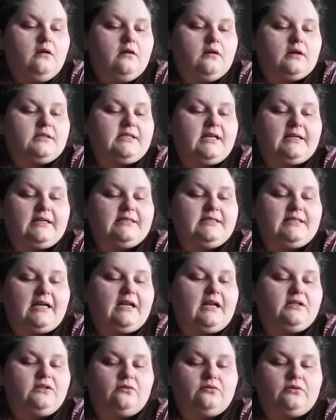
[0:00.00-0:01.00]
Because like I
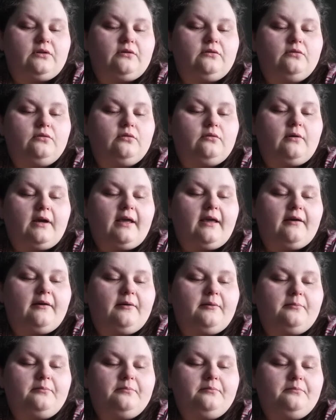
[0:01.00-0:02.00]
said, I don't know who I
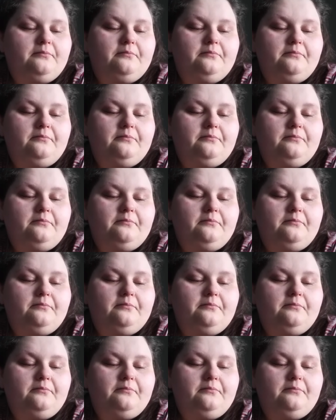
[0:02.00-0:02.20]
am.